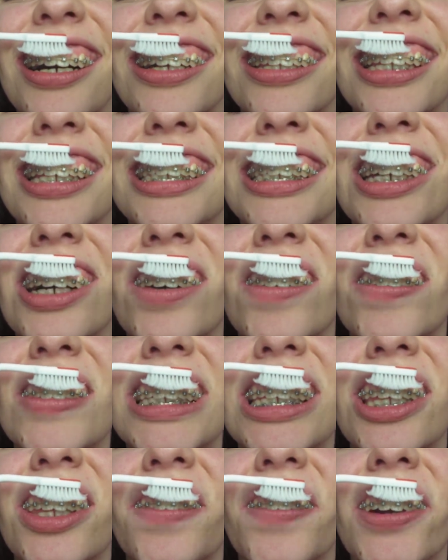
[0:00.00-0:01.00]
on the
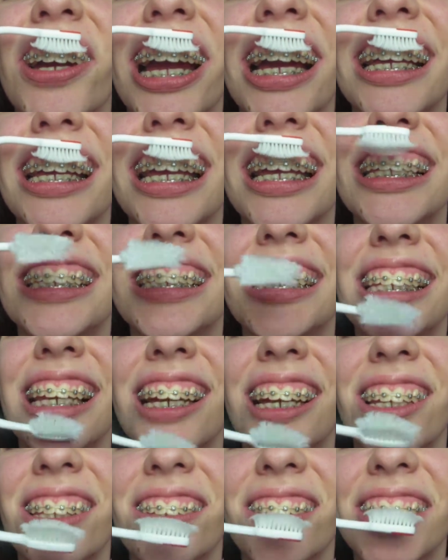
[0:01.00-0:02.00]
tops of the brackets
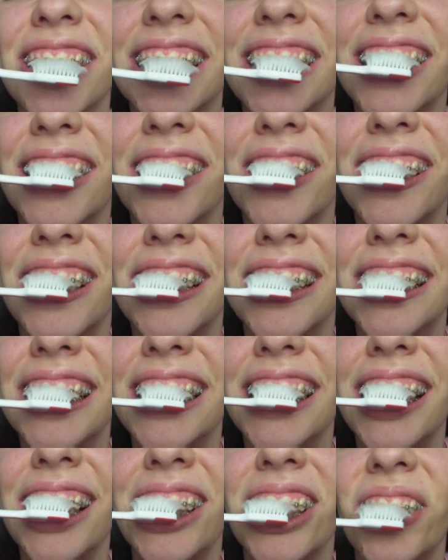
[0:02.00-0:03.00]
and also
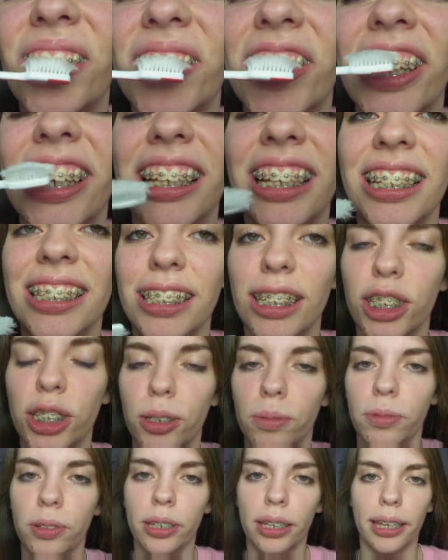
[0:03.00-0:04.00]
underneath the brackets,
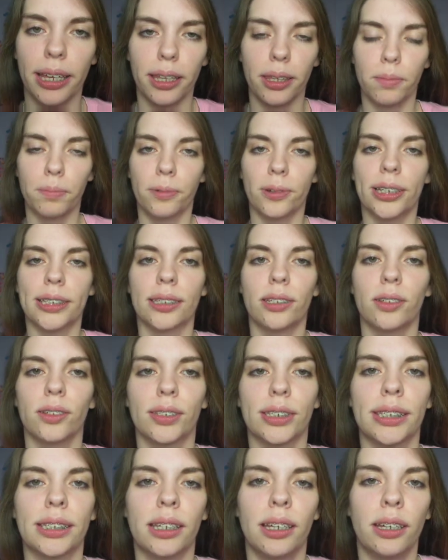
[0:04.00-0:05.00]
because you want to get the
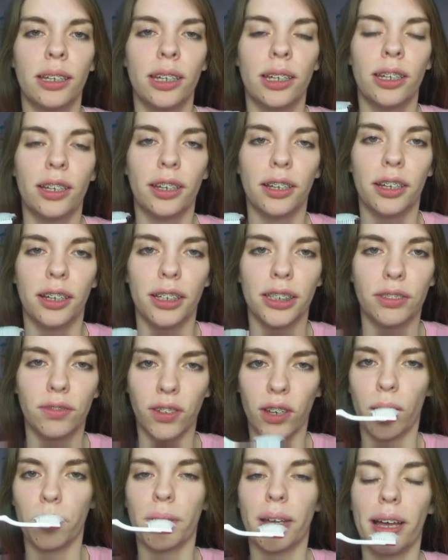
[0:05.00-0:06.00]
bristles as
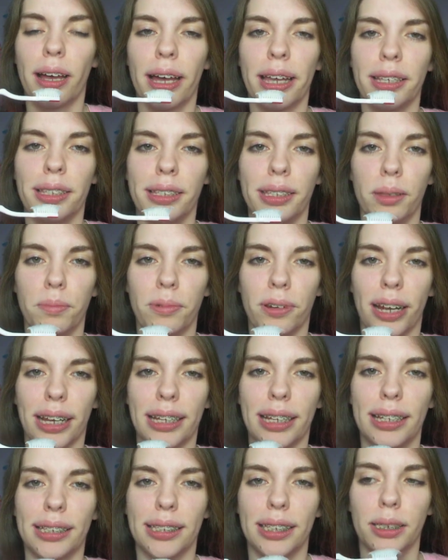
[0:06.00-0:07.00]
far behind the
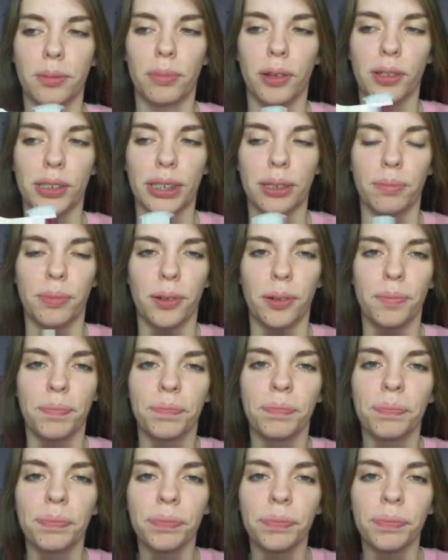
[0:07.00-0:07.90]
brackets as possible